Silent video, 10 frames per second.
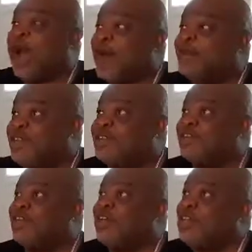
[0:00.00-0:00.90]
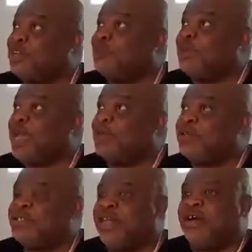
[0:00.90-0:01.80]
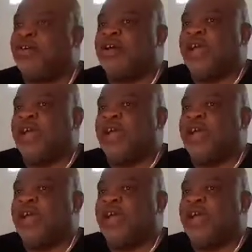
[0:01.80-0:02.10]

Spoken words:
obvious you'd be able to tell.